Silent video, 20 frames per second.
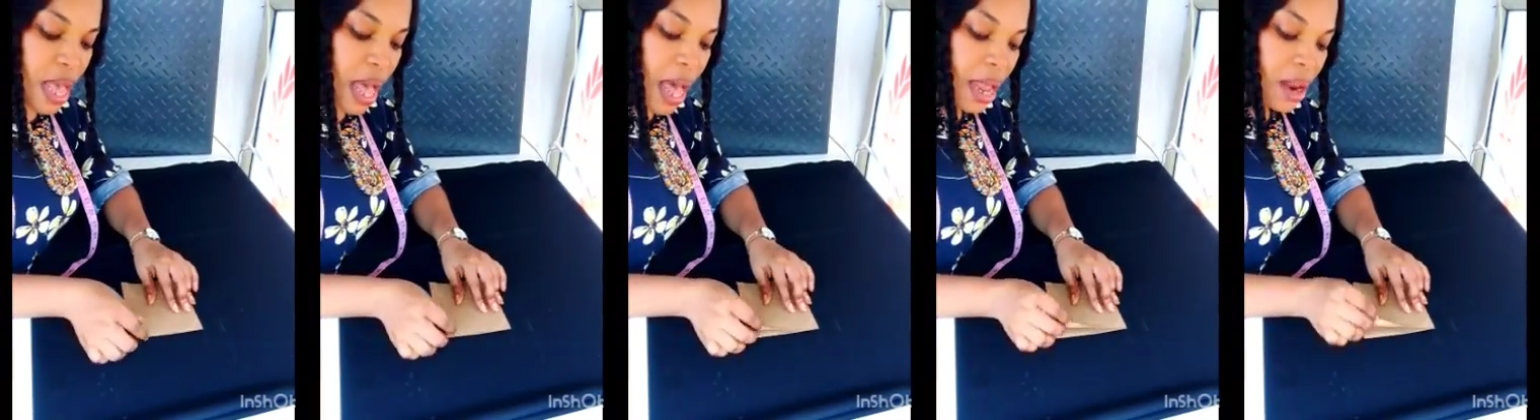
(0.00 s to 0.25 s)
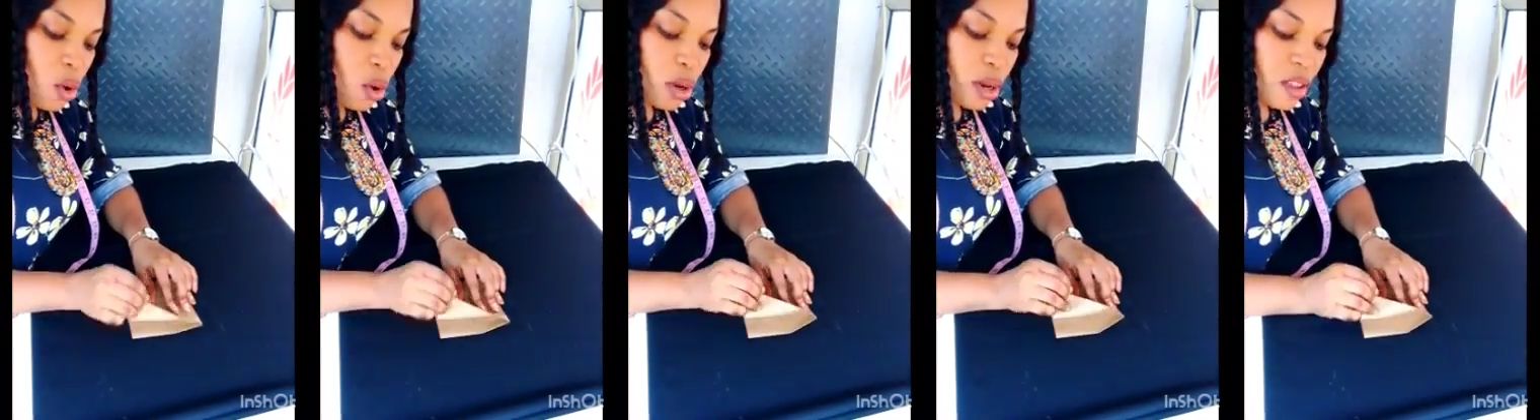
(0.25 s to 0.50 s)

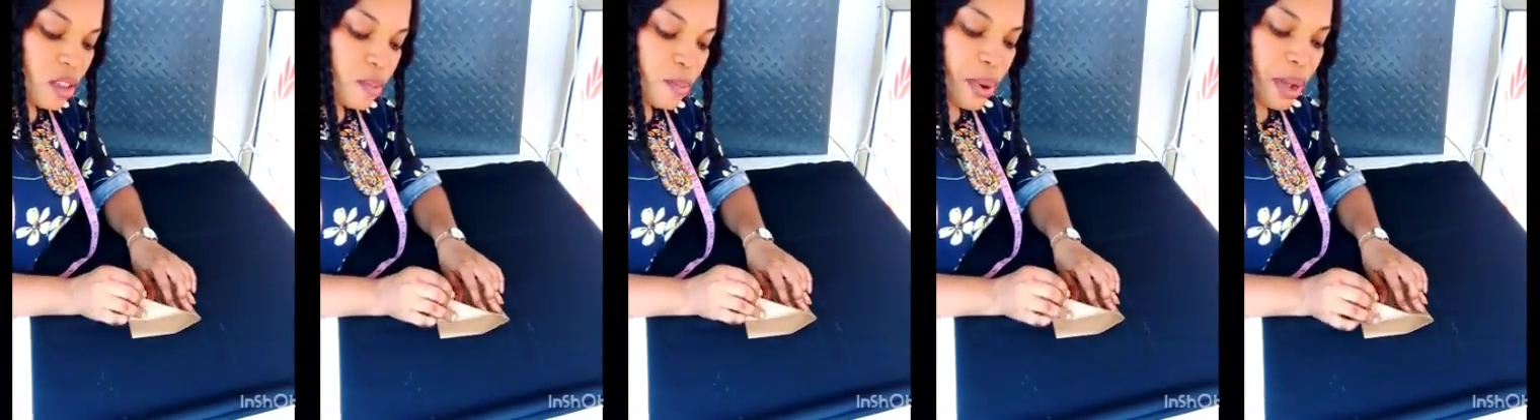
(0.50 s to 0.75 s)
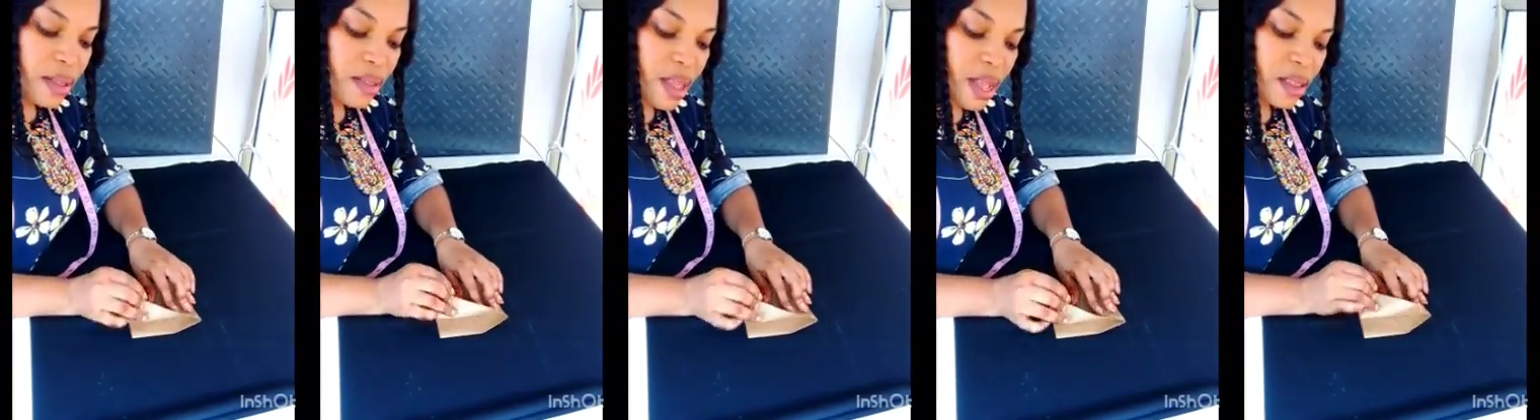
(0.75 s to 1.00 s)
and on this
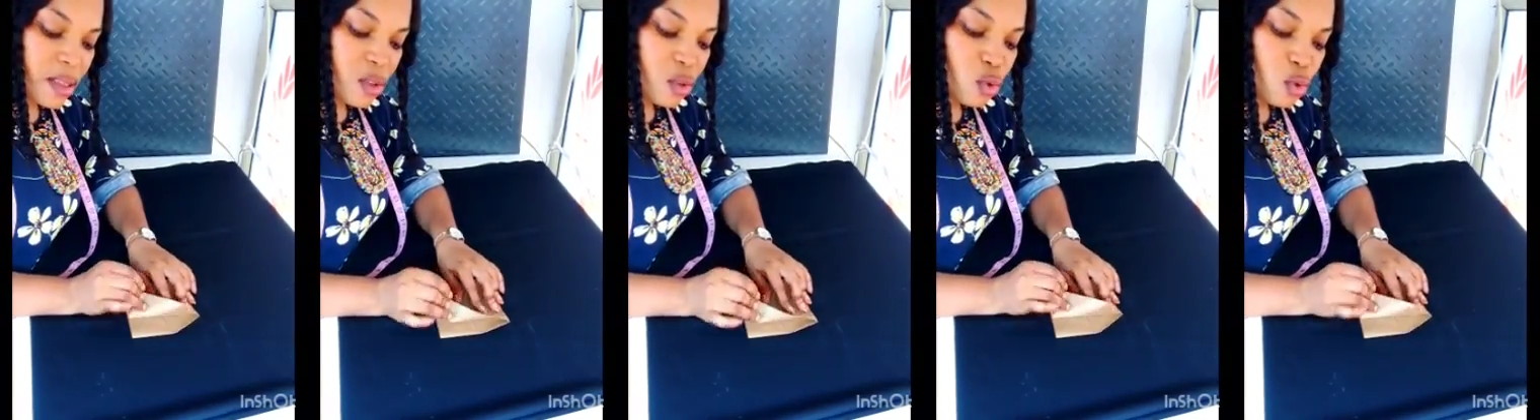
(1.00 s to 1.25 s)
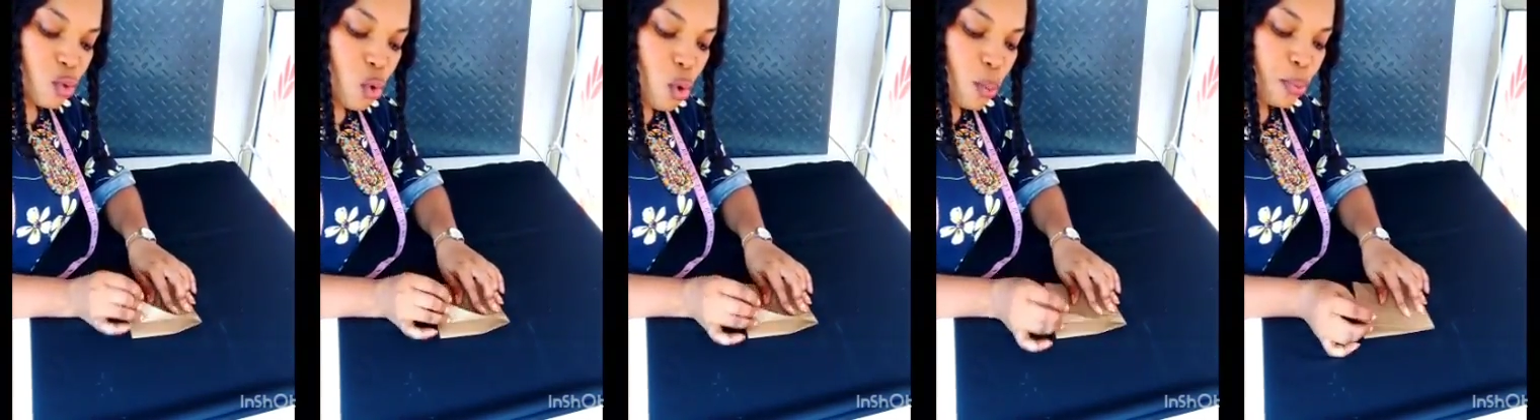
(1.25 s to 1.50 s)
part that
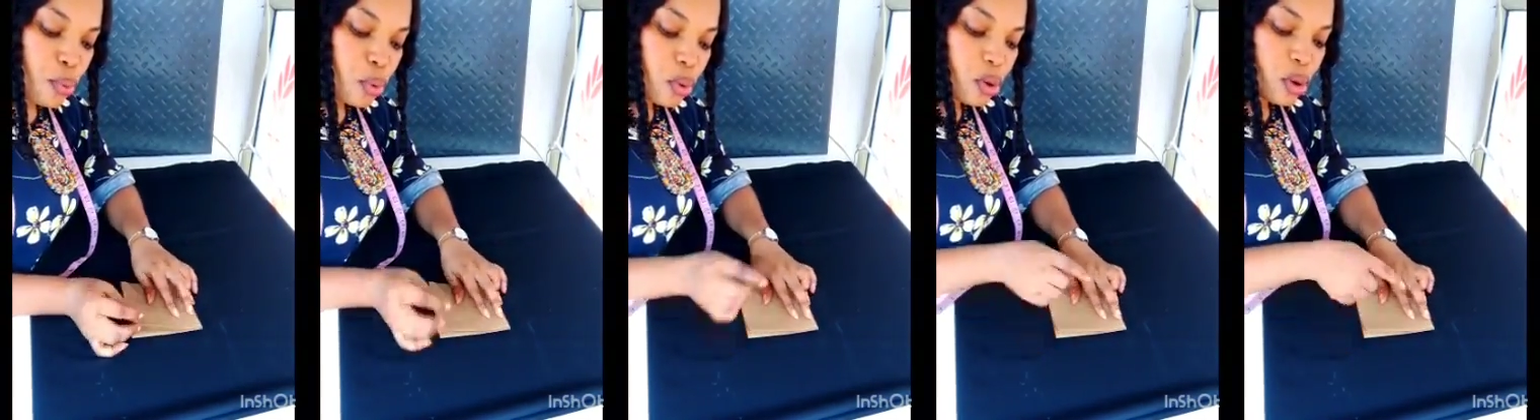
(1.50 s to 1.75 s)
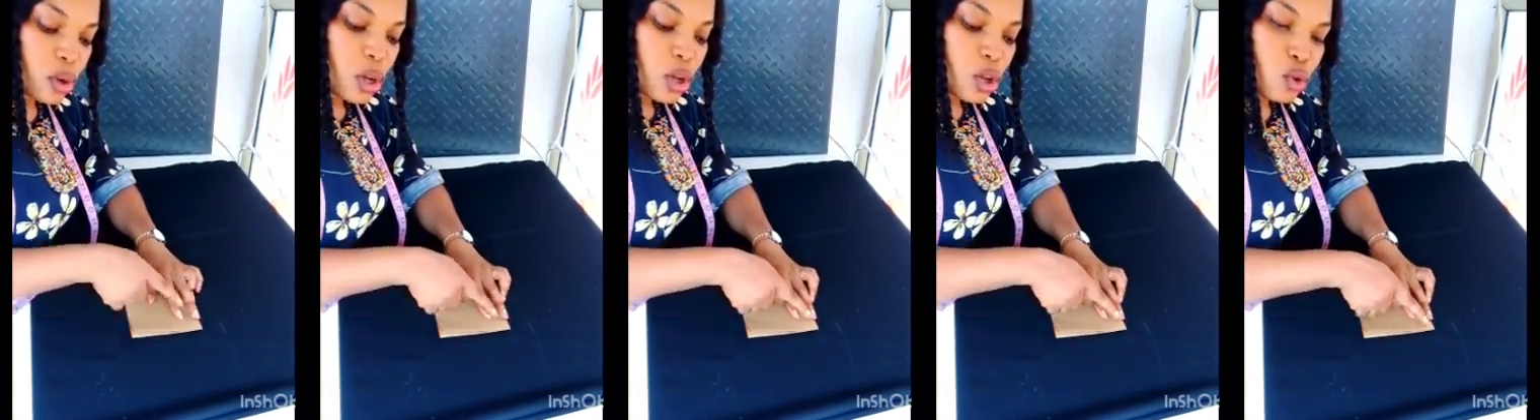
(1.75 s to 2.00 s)
is
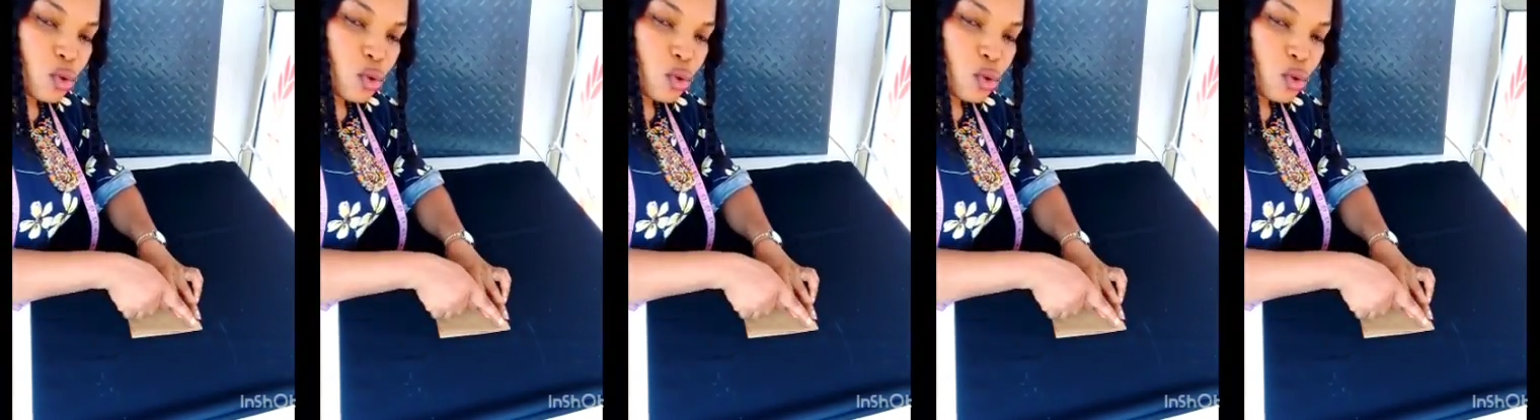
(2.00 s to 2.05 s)
open,